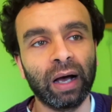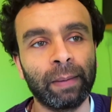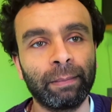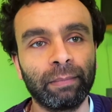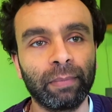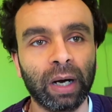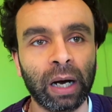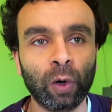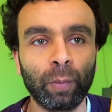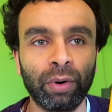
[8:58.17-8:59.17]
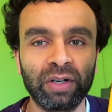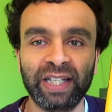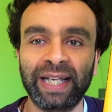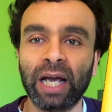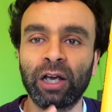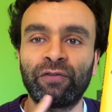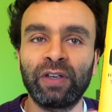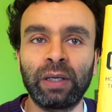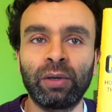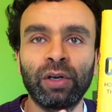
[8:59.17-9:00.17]
I got put onto Gary
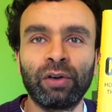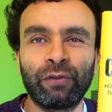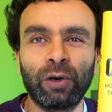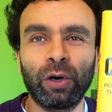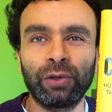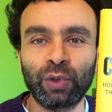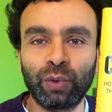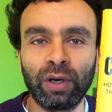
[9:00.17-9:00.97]
Vee on